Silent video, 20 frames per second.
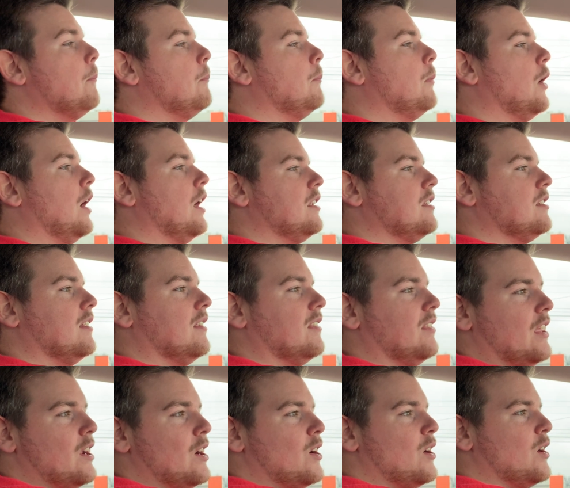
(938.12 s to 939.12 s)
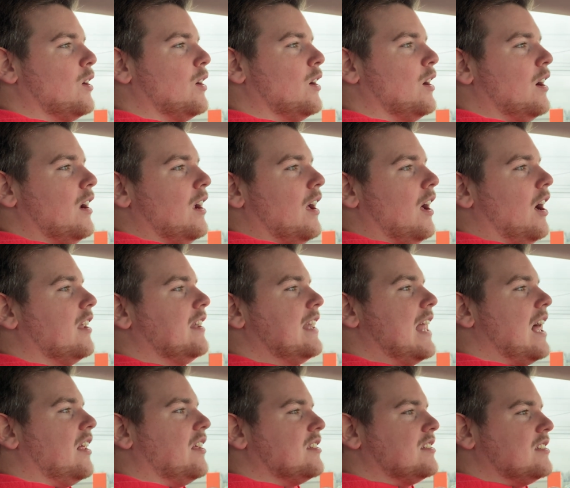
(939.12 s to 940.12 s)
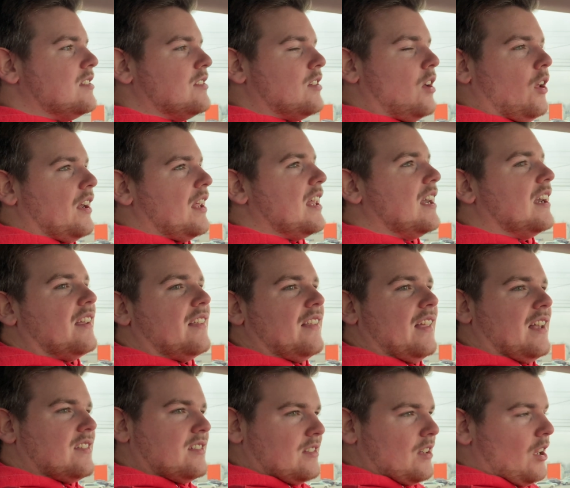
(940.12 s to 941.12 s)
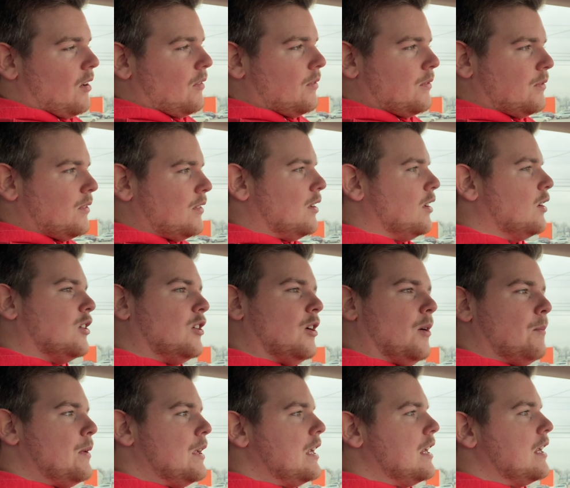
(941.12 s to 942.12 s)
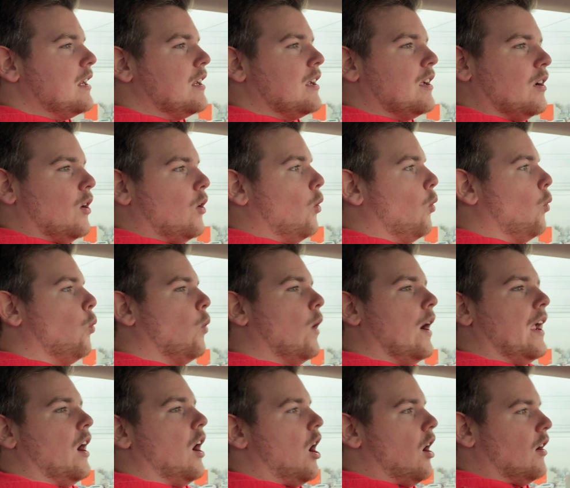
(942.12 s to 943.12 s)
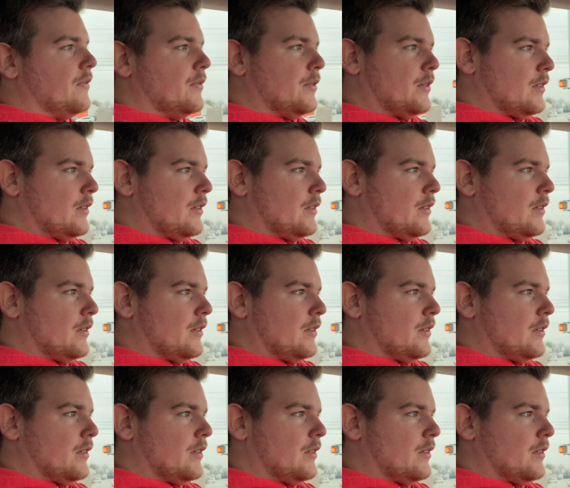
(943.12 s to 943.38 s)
But their analysis on any of that stuff could be way off.